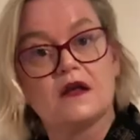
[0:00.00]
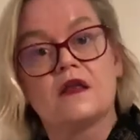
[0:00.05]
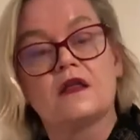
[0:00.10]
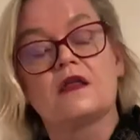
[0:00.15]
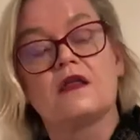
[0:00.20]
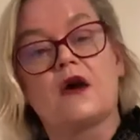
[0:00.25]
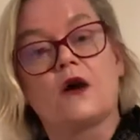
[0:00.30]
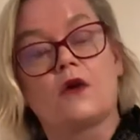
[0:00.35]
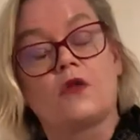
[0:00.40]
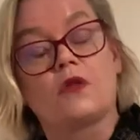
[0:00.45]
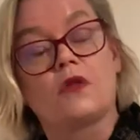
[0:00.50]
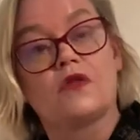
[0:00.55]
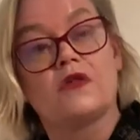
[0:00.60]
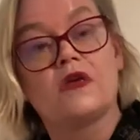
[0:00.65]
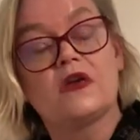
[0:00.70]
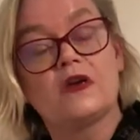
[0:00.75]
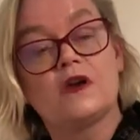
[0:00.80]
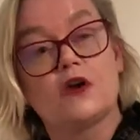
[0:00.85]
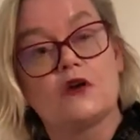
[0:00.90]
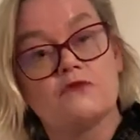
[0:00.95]
that
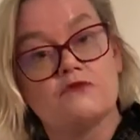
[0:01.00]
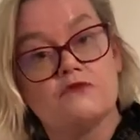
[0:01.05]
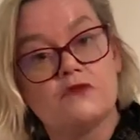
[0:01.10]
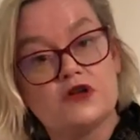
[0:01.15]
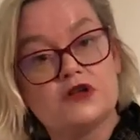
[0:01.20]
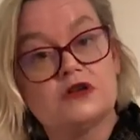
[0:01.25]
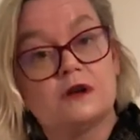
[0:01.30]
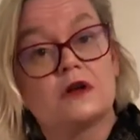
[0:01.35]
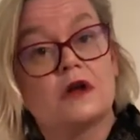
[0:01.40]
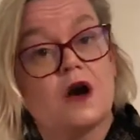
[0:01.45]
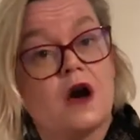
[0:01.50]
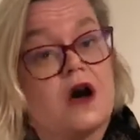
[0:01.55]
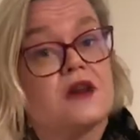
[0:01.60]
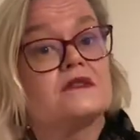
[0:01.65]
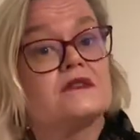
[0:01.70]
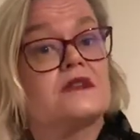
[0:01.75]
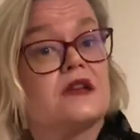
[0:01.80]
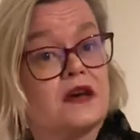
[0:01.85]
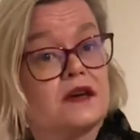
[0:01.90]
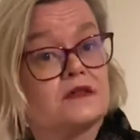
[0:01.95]
the original
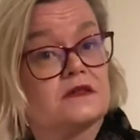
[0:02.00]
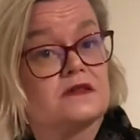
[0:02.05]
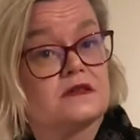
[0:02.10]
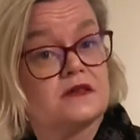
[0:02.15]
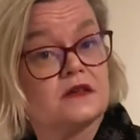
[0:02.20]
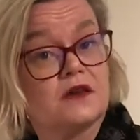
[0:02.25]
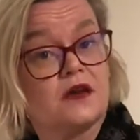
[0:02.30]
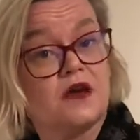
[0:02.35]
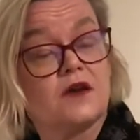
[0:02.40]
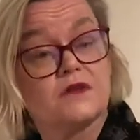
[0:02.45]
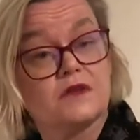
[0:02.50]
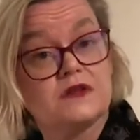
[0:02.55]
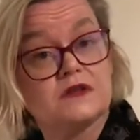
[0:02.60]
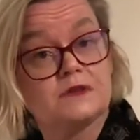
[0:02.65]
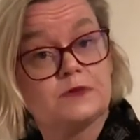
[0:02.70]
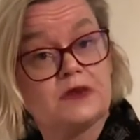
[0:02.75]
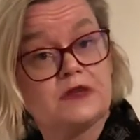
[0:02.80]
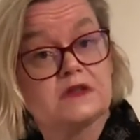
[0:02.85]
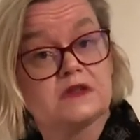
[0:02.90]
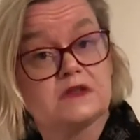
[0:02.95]
context of
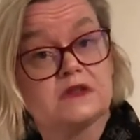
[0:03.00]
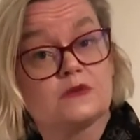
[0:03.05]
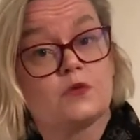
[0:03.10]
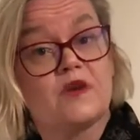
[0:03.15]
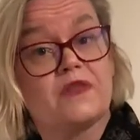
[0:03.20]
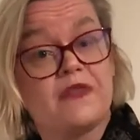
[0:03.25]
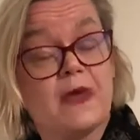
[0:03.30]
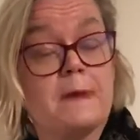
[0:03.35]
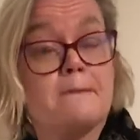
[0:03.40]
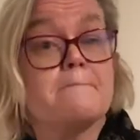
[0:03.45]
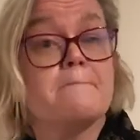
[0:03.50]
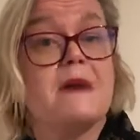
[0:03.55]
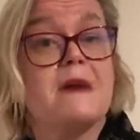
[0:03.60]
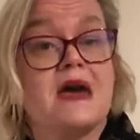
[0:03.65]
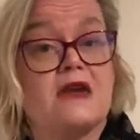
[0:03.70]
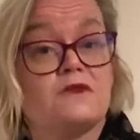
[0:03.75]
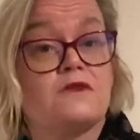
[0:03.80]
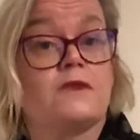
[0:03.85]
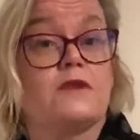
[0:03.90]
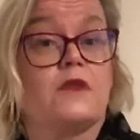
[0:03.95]
these pieces, what they
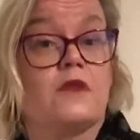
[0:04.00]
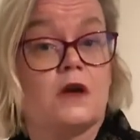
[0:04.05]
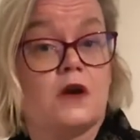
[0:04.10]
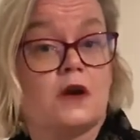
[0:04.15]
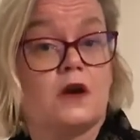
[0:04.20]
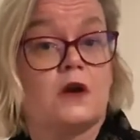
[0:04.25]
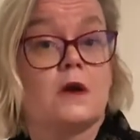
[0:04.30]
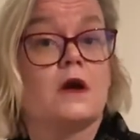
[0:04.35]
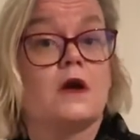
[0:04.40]
meant for their